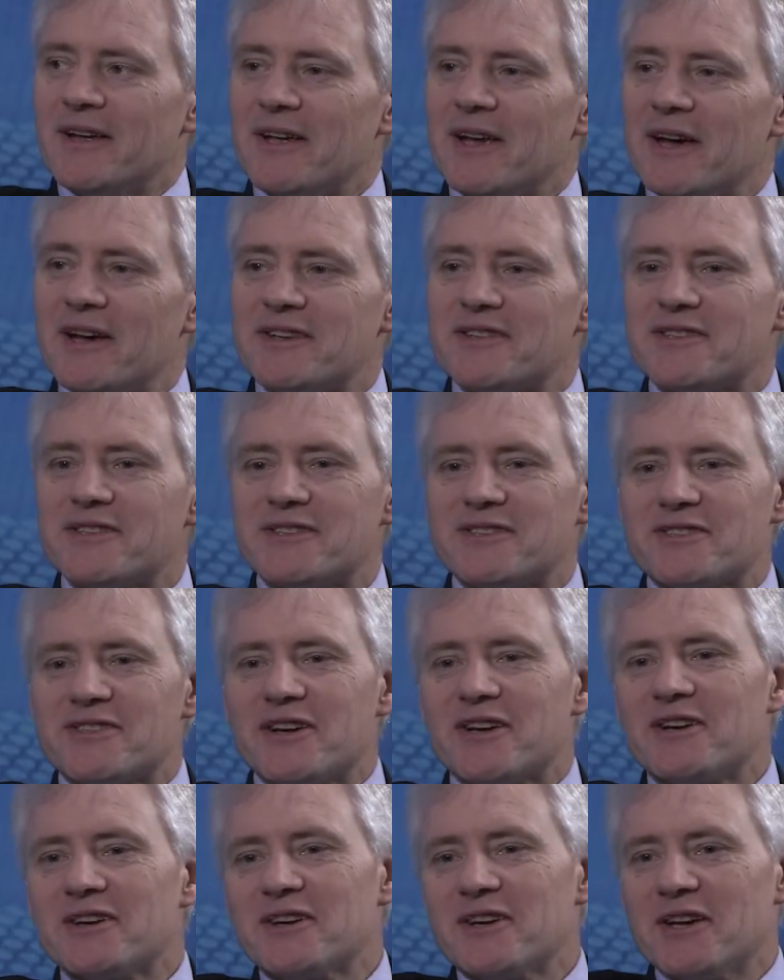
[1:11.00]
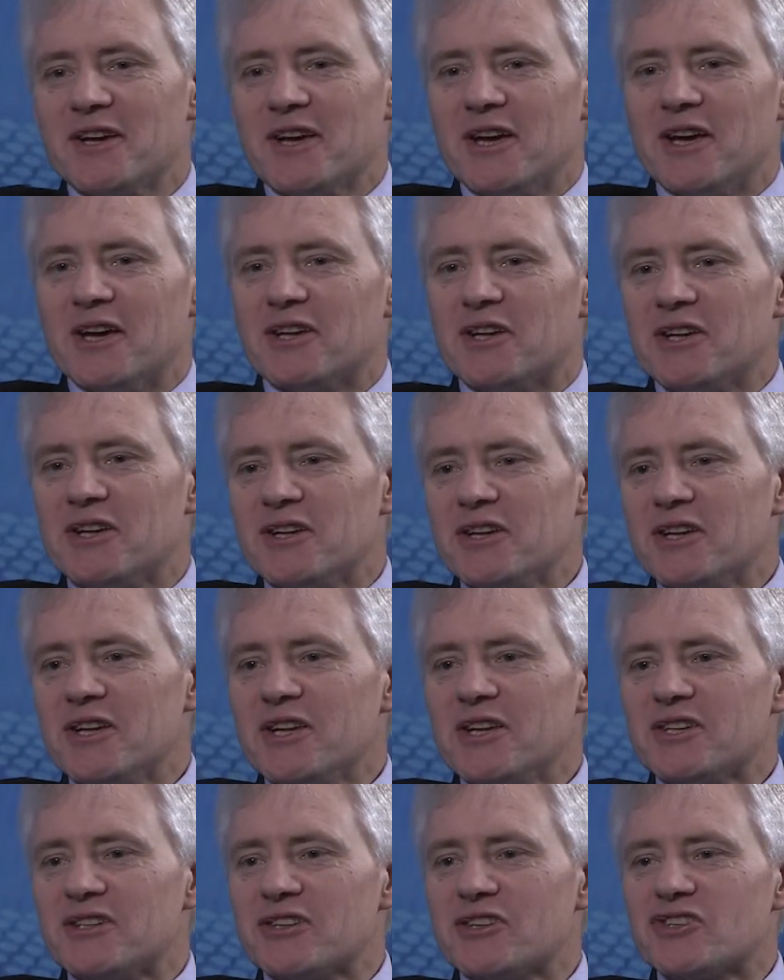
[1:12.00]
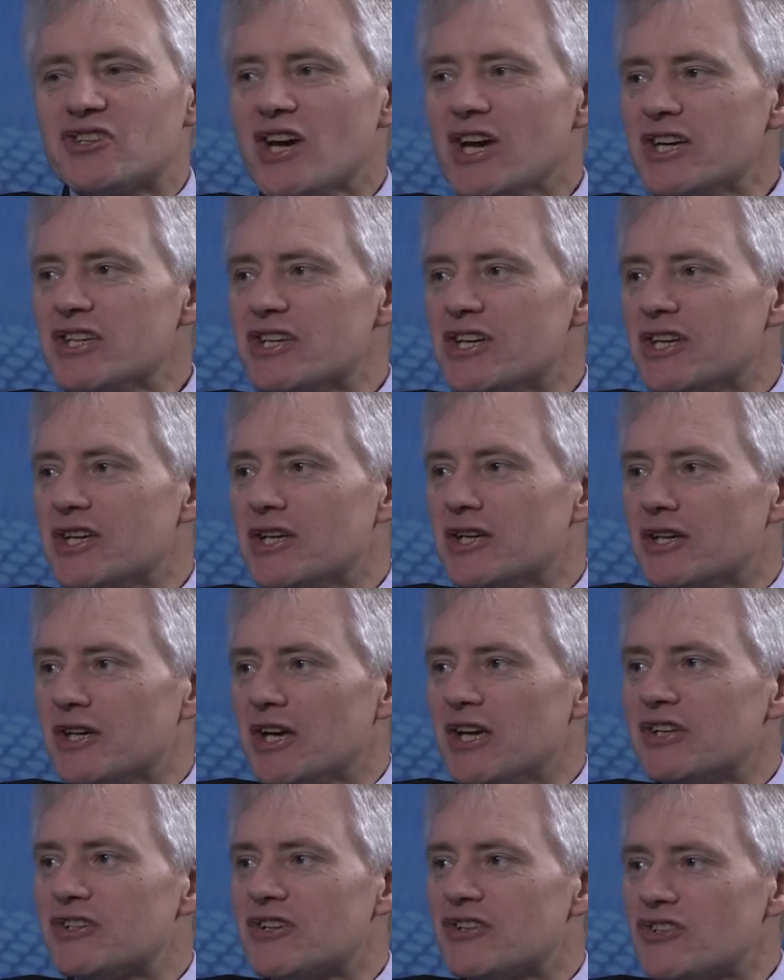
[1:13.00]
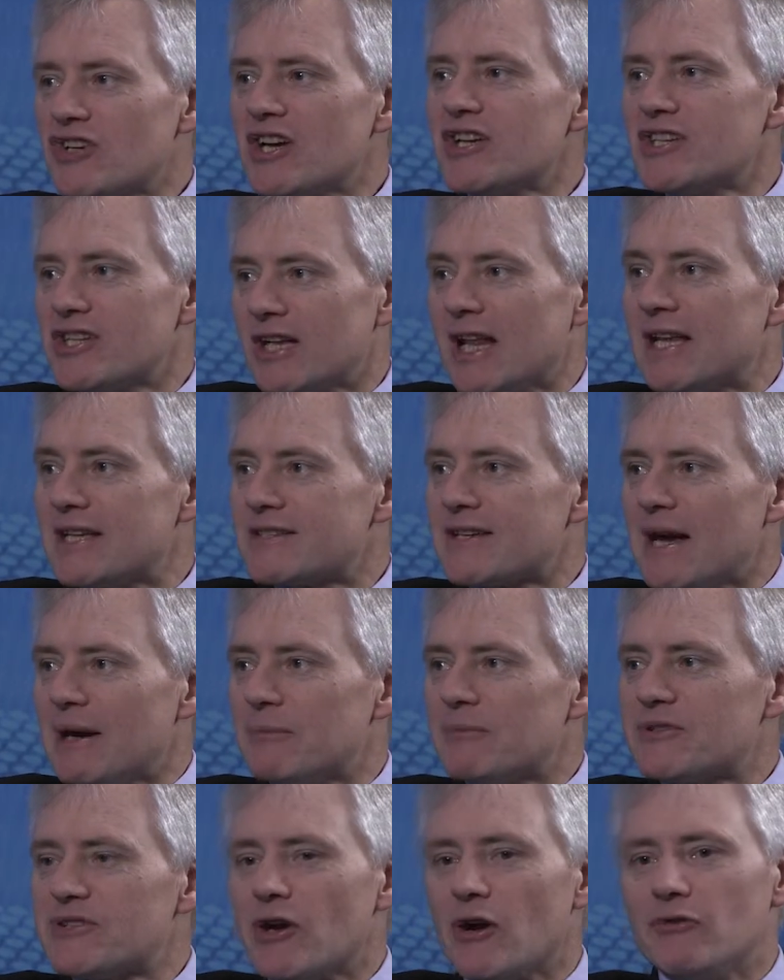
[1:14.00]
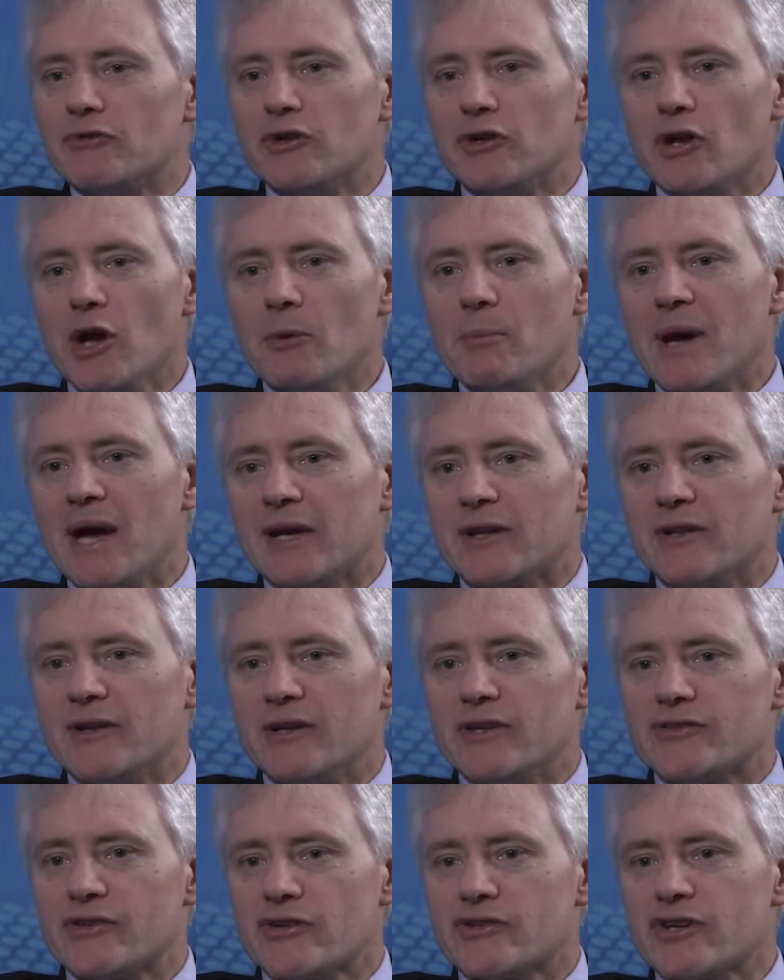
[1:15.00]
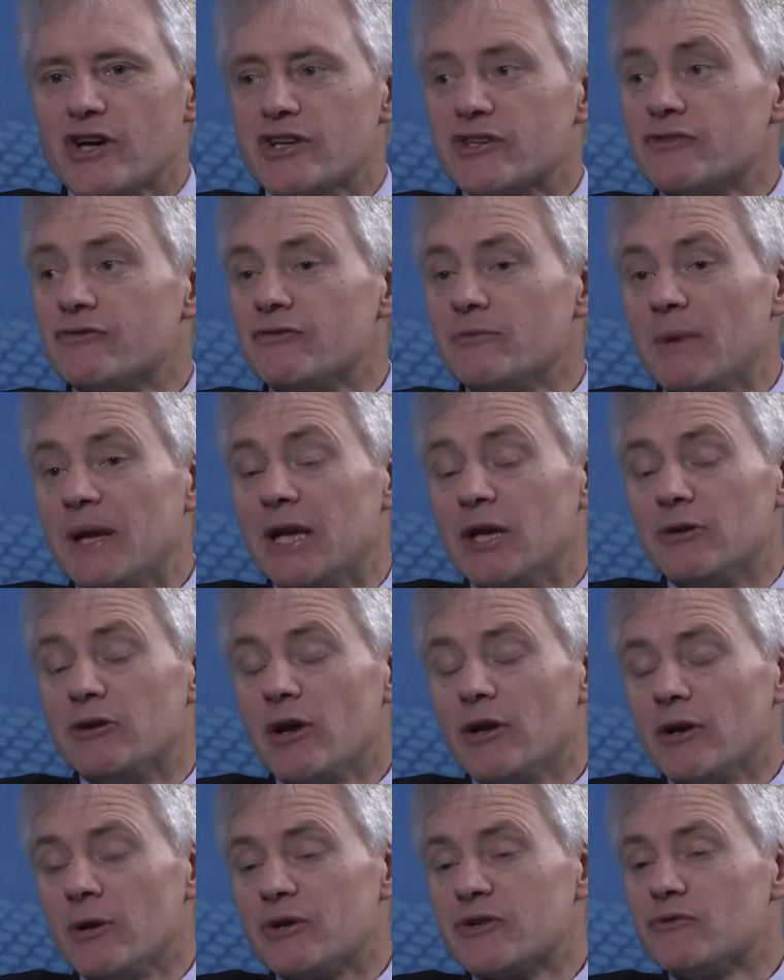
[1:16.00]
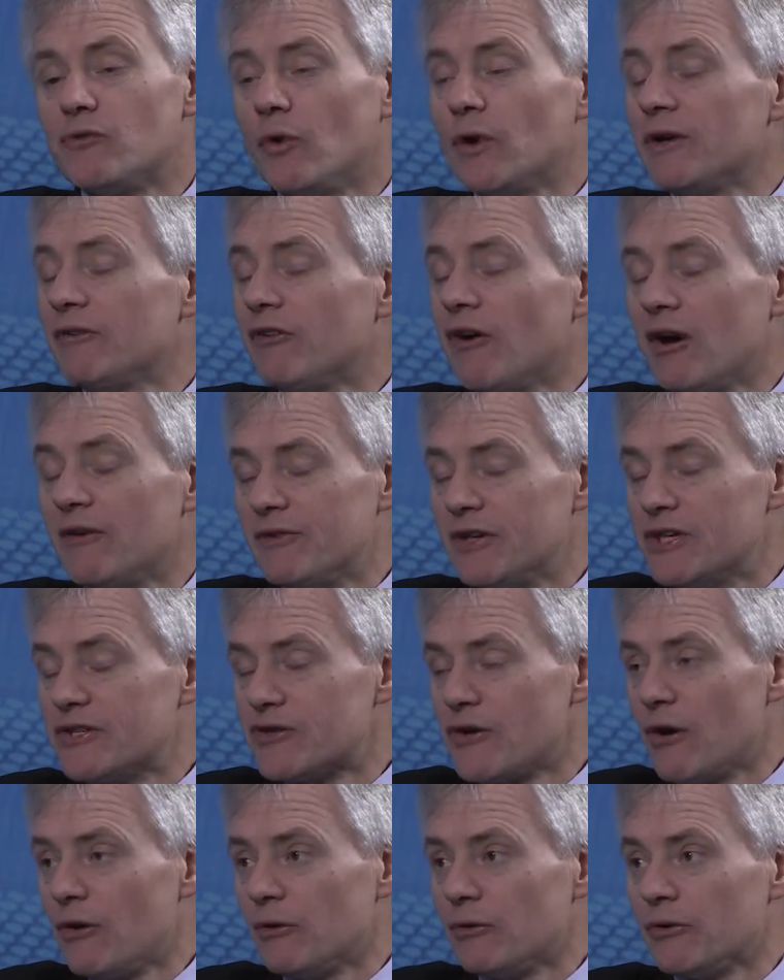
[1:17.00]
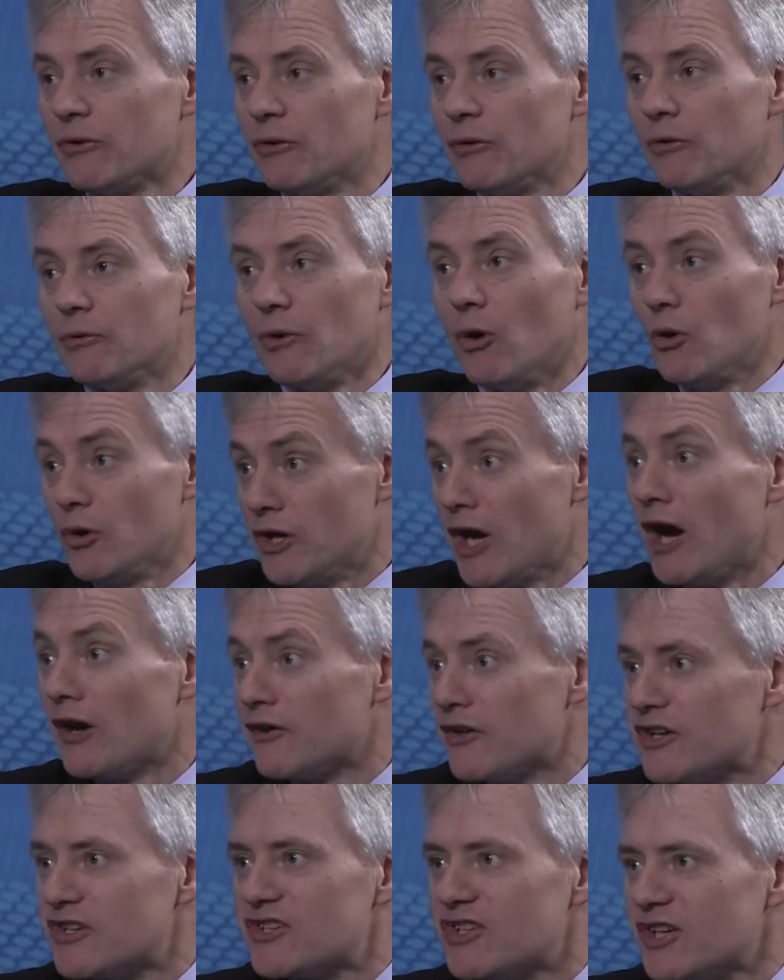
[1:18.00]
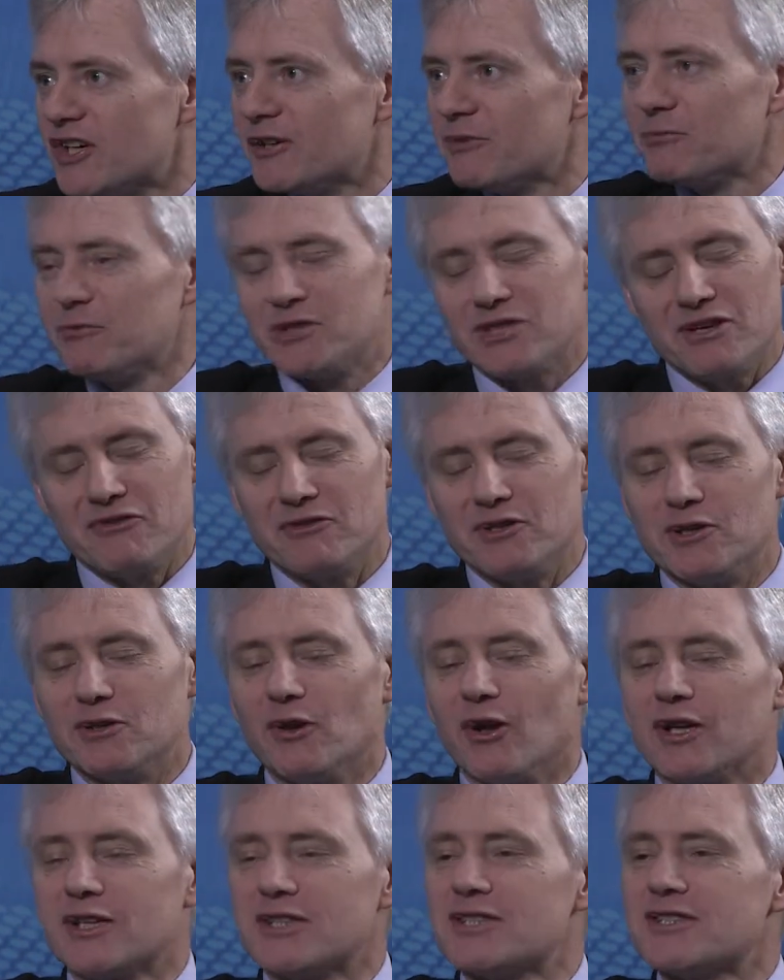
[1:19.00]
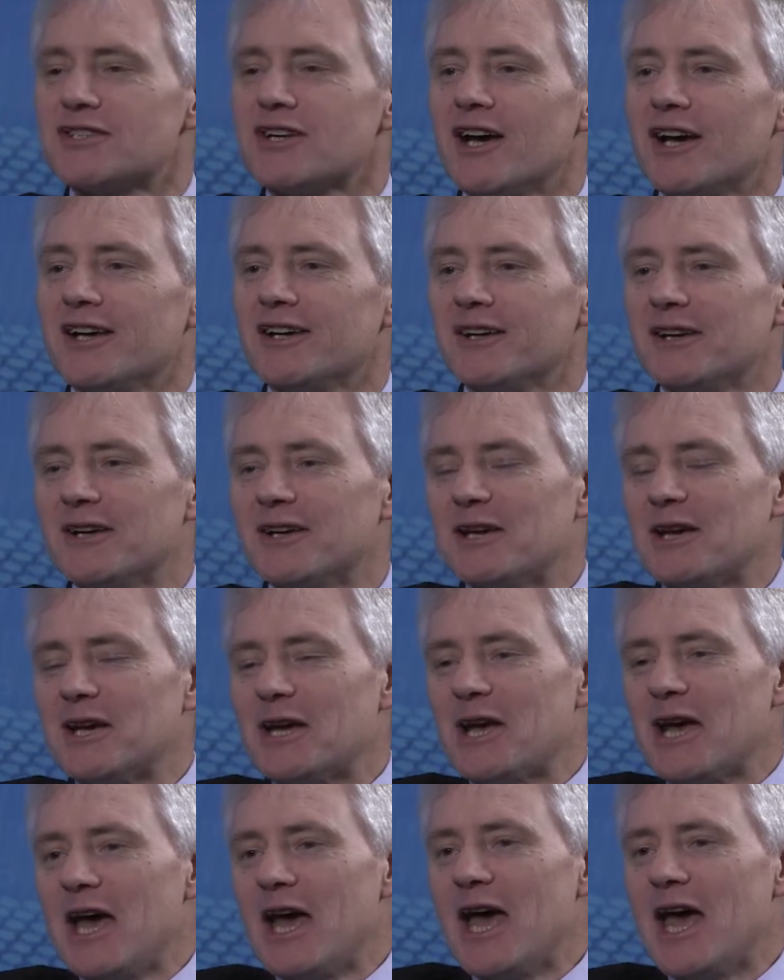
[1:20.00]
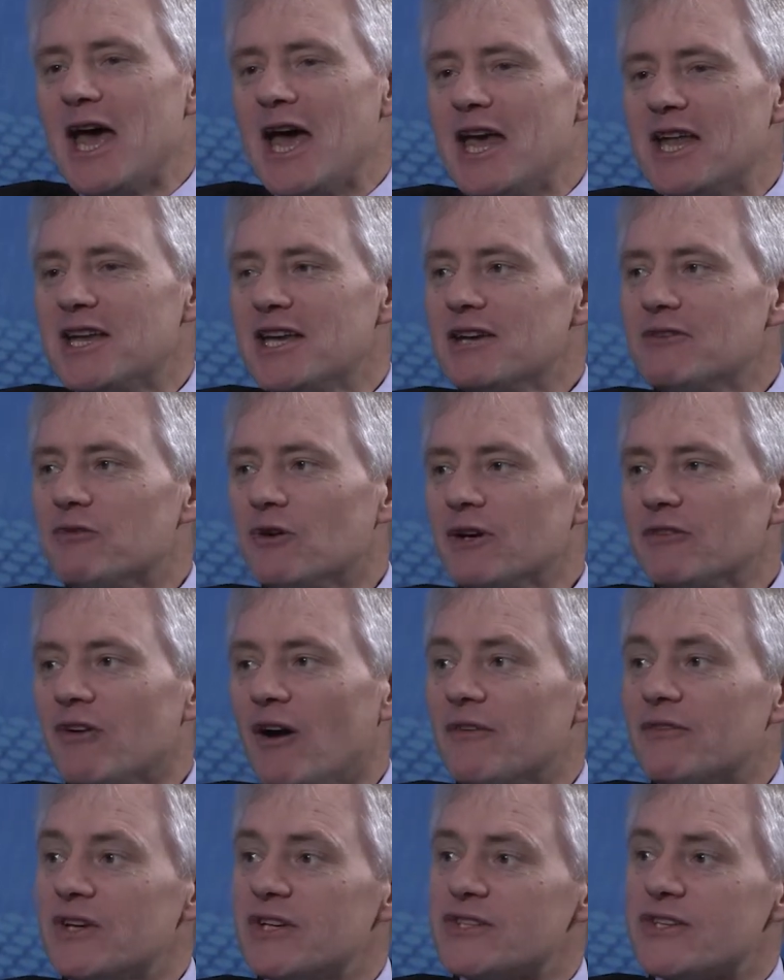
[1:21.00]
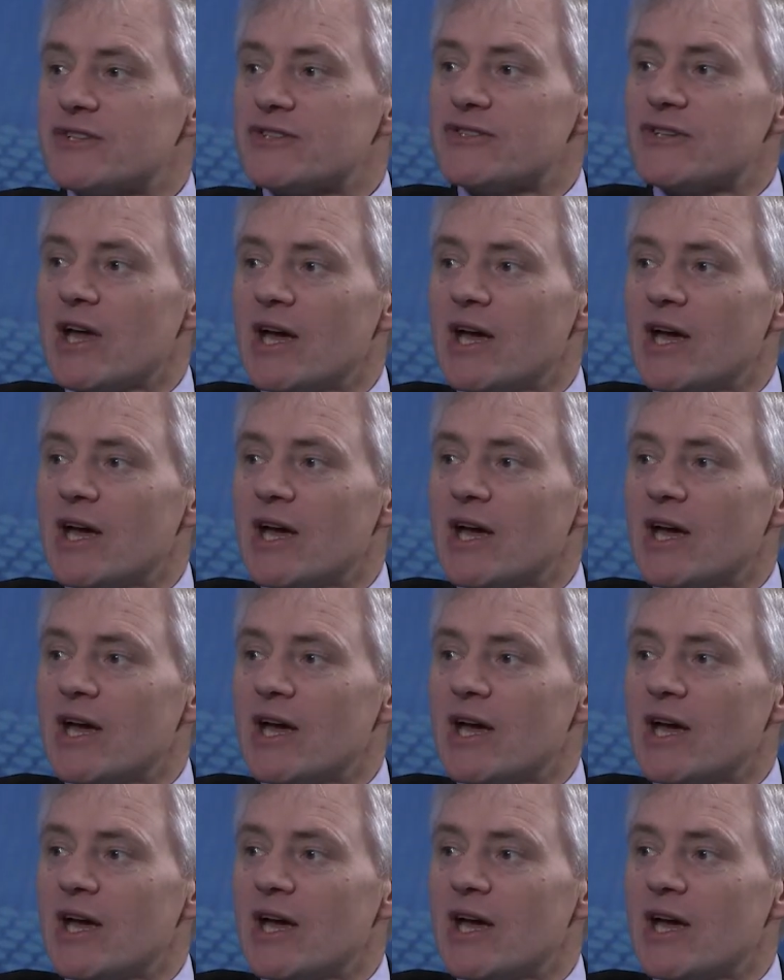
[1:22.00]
Yes, it's a, uh, it's a changing it's a changing landscape. So if you go back, the association, for many who don't know, is 45 years old or, or young this year, whichever you'd like to say. And in 45 years, it's